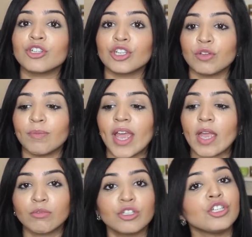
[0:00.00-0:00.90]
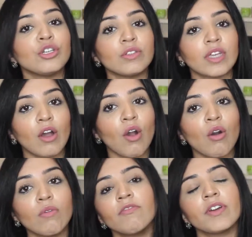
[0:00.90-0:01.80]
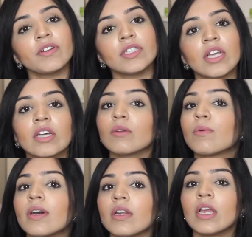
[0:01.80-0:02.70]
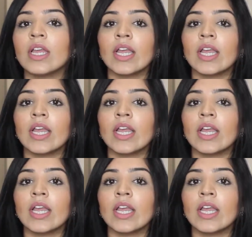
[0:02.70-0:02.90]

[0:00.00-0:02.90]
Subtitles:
to be able to use at home, whereas the other one